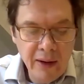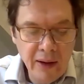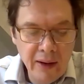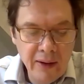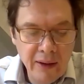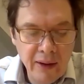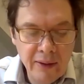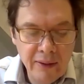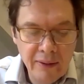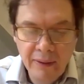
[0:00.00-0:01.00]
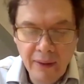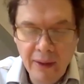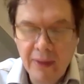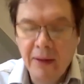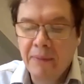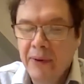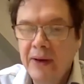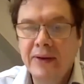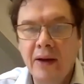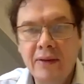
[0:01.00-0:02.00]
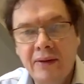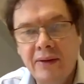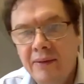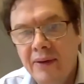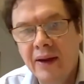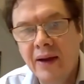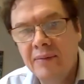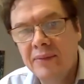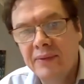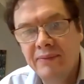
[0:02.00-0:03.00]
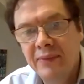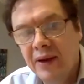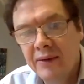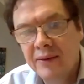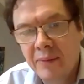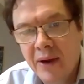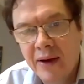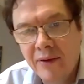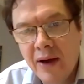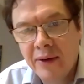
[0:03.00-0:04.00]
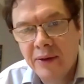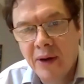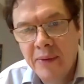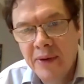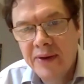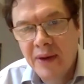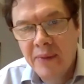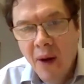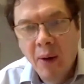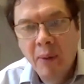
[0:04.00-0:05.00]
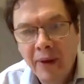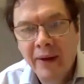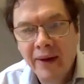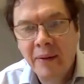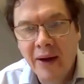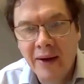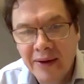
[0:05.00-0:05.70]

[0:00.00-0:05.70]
and please don't think I'm some kind of radical communist. I'm not. I